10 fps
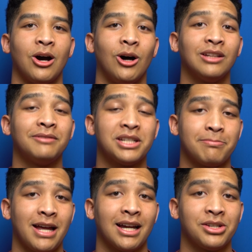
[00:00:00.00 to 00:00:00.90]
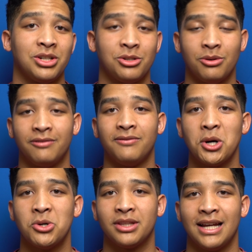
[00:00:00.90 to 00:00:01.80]
All of this packaged into a
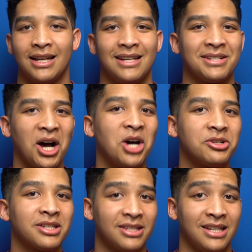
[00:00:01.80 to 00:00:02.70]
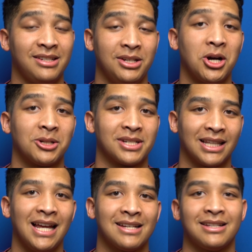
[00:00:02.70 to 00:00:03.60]
phone that is $160
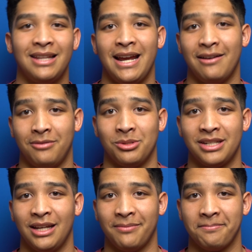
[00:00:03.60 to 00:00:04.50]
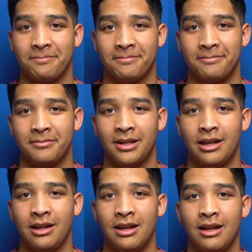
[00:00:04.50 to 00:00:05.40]
less than the iPhone X.
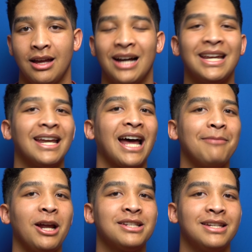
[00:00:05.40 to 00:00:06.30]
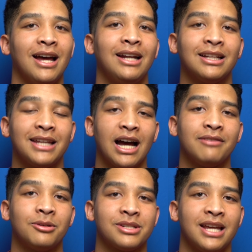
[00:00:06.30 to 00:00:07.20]
Again, I'm not denying that the
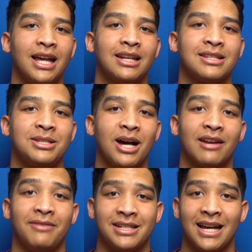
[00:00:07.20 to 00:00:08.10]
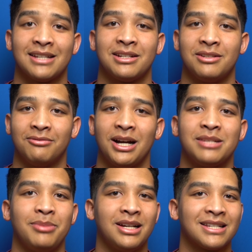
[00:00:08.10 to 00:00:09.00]
iPhone X is not a fantastic
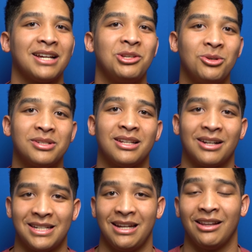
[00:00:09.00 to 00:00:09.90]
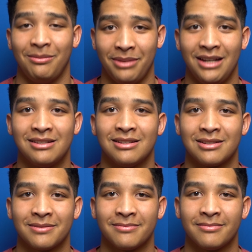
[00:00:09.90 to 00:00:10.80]
device because I use it on a daily basis.